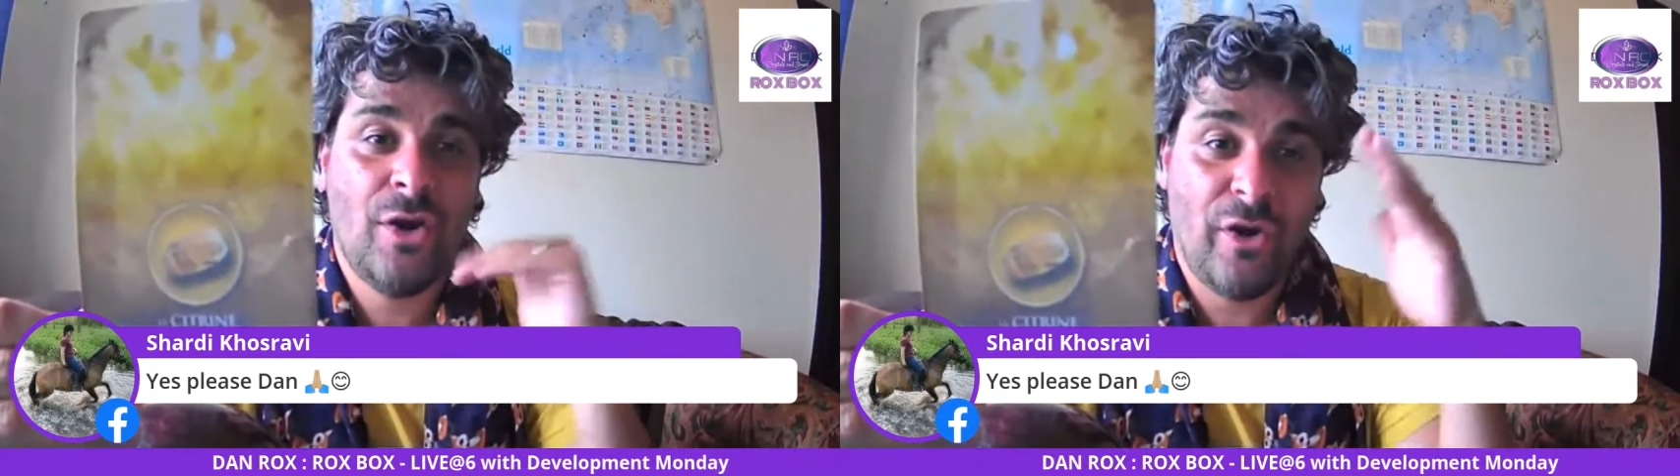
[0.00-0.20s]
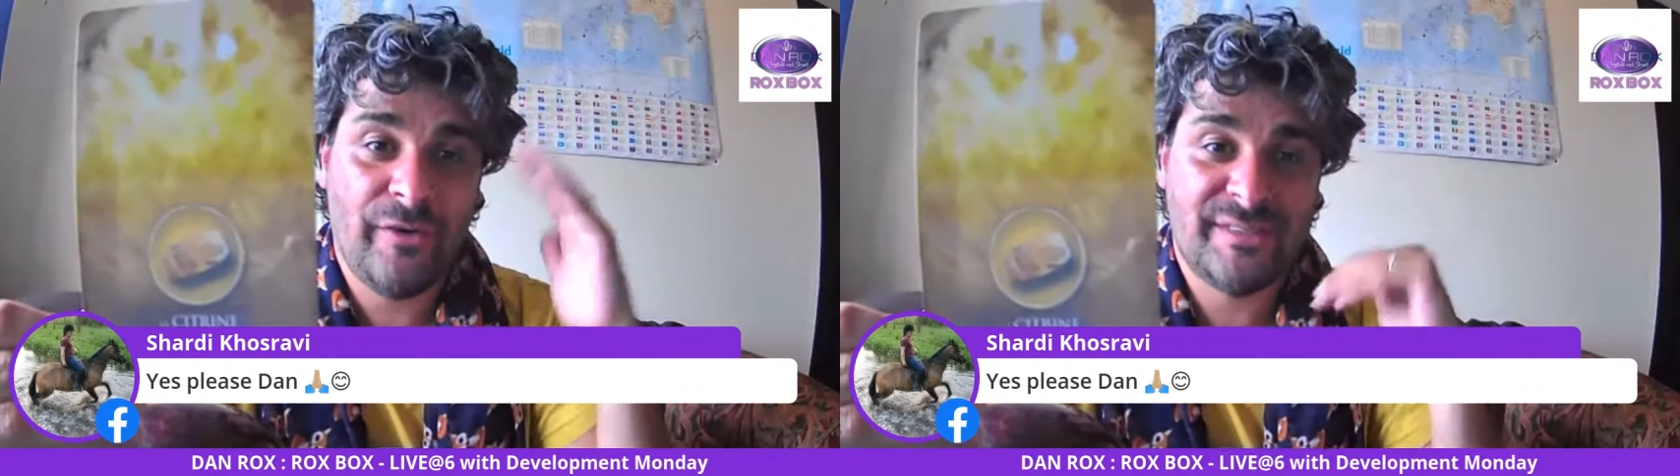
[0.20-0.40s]

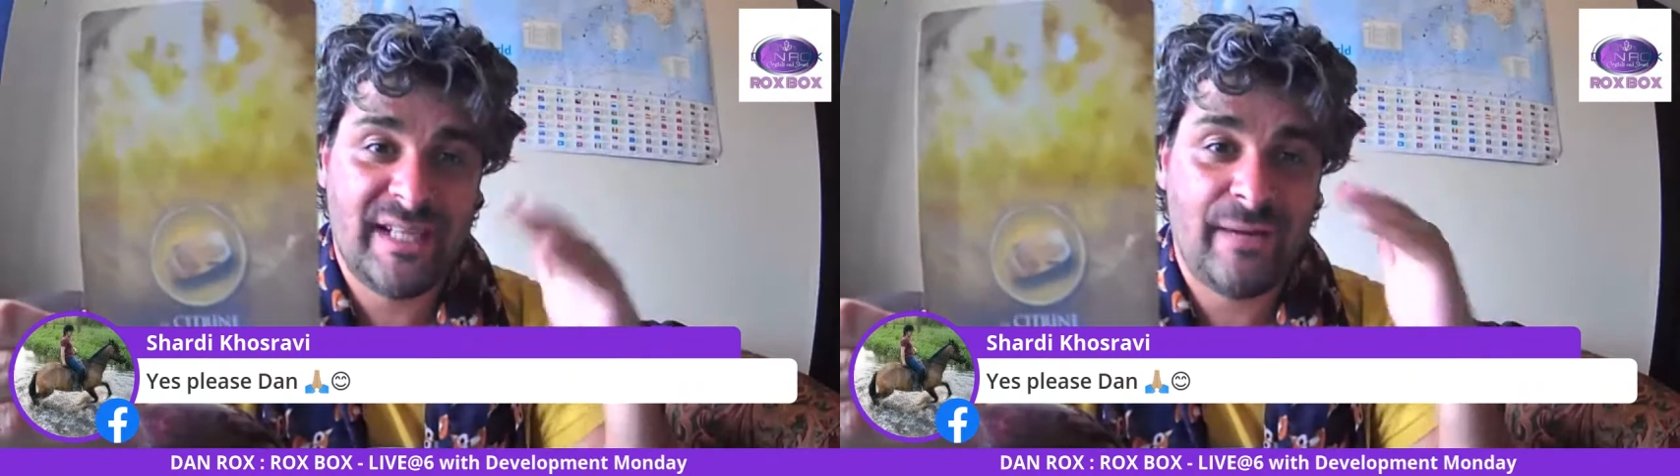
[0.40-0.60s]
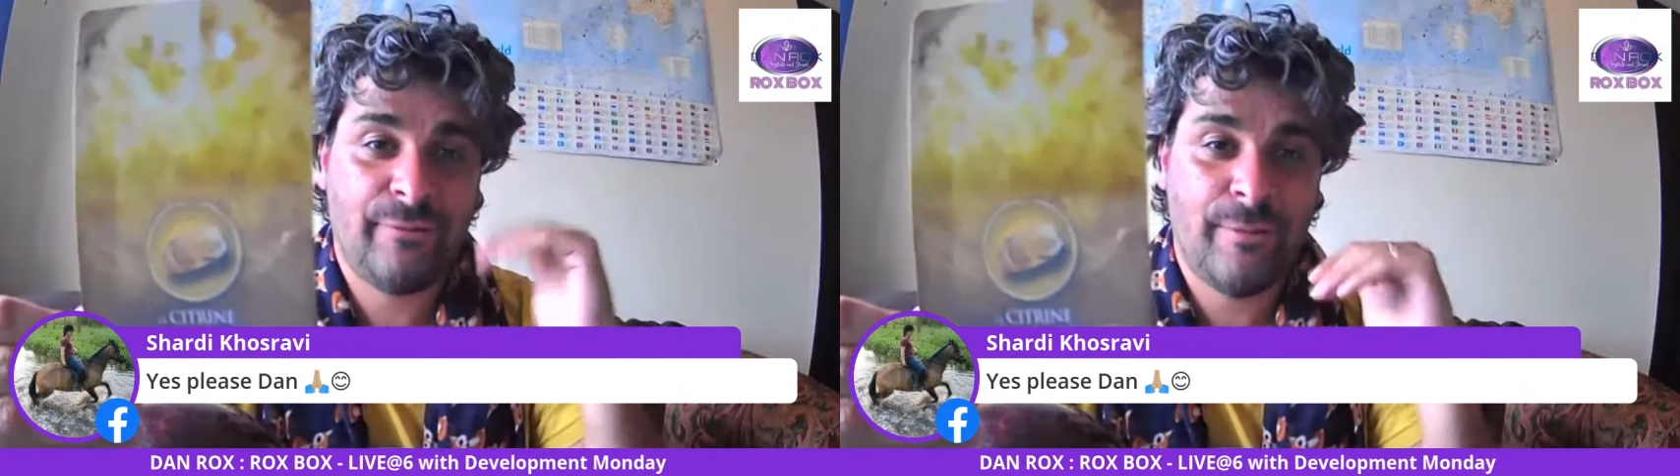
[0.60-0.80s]
or as
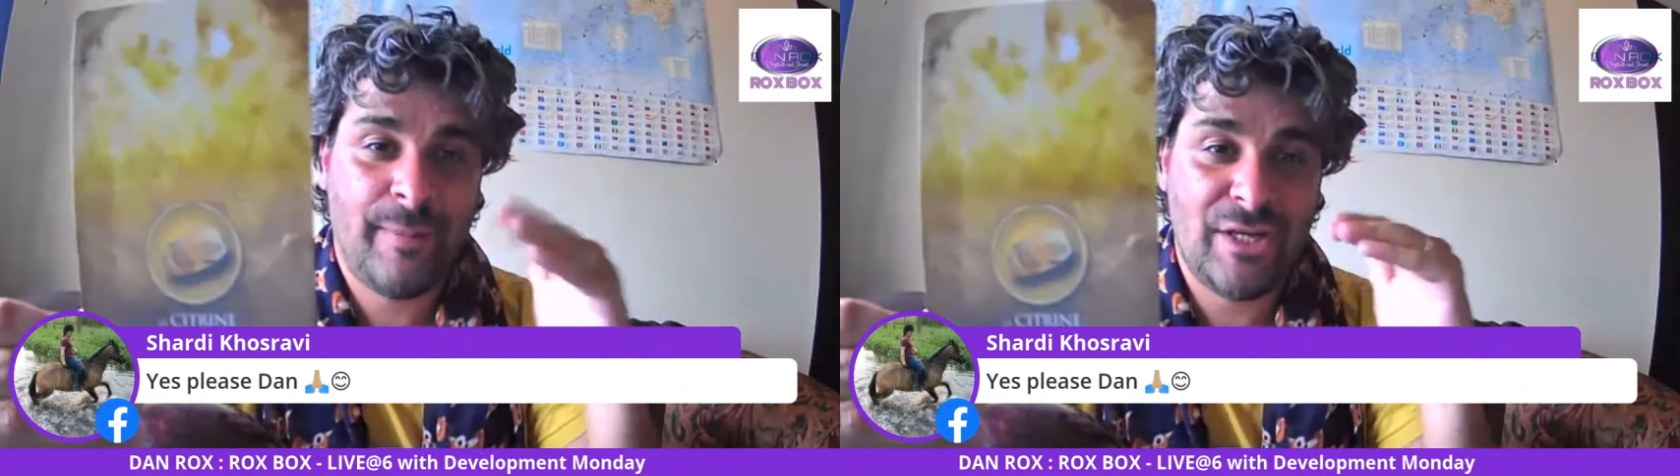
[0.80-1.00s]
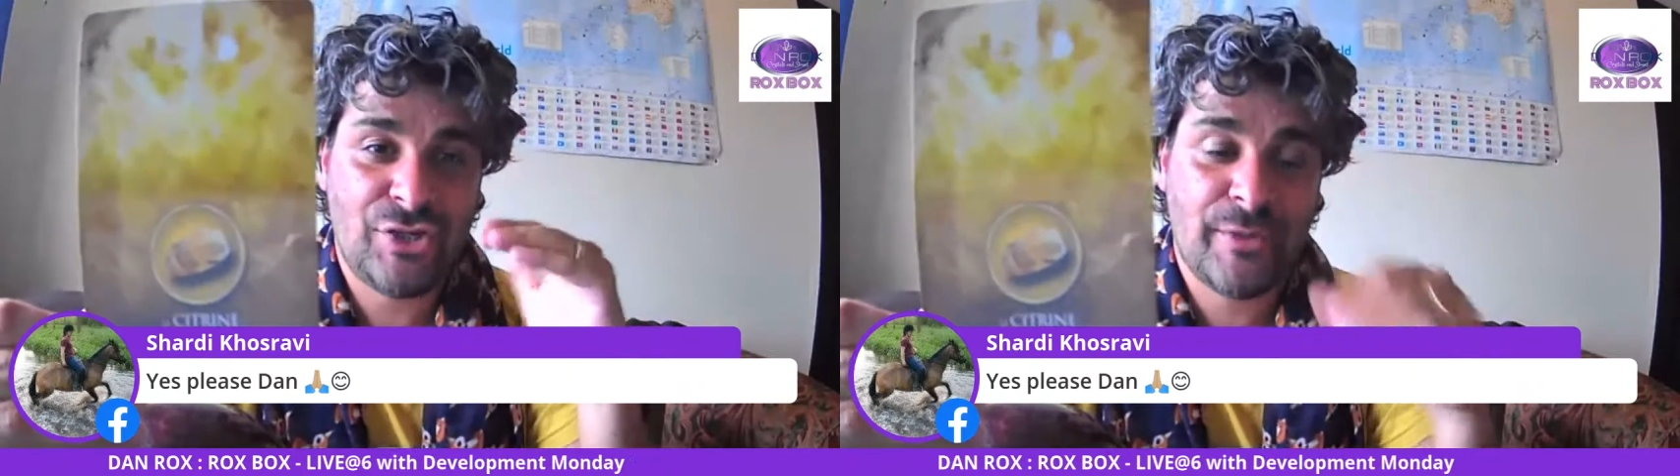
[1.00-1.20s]
an
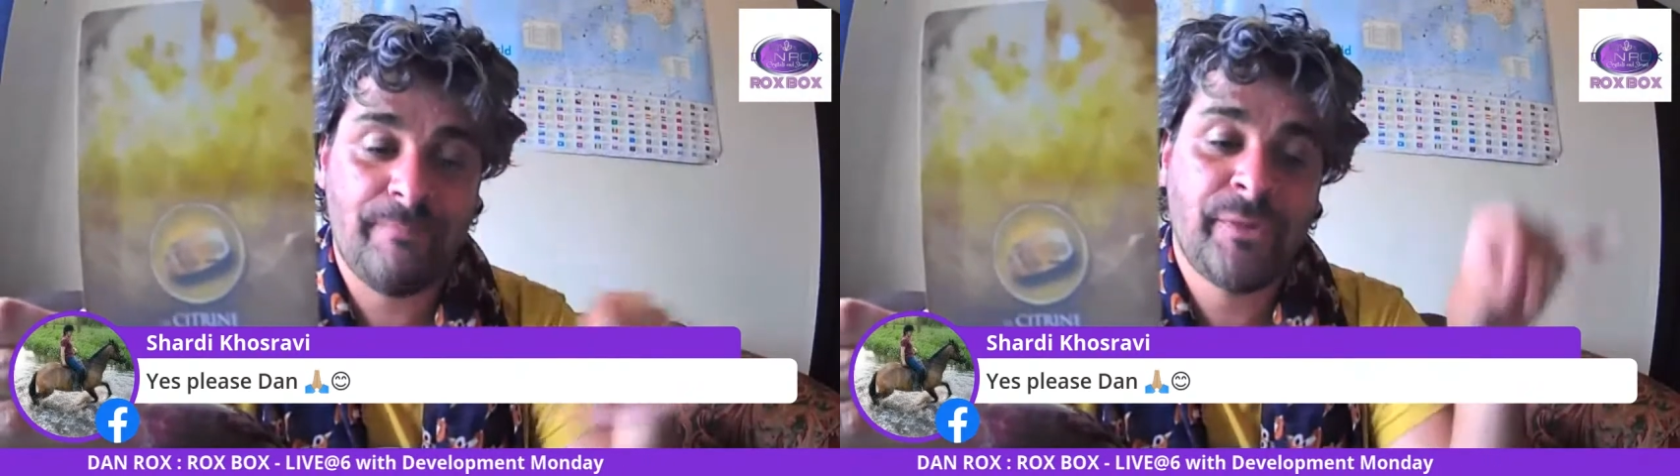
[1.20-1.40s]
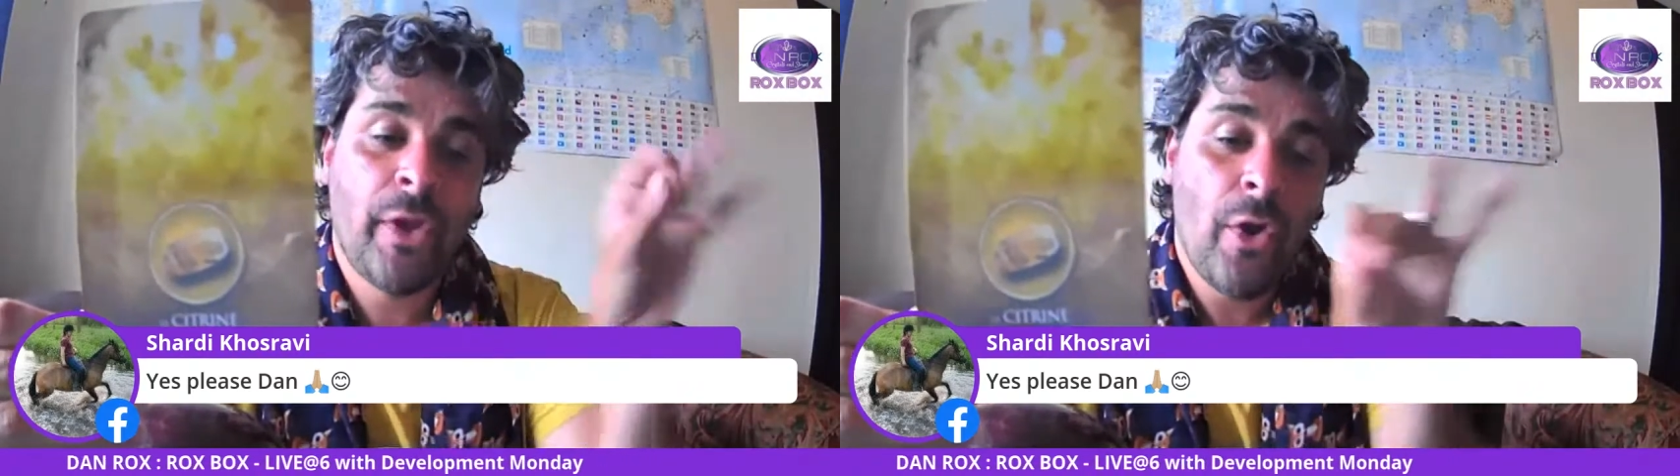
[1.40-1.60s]
affirmation,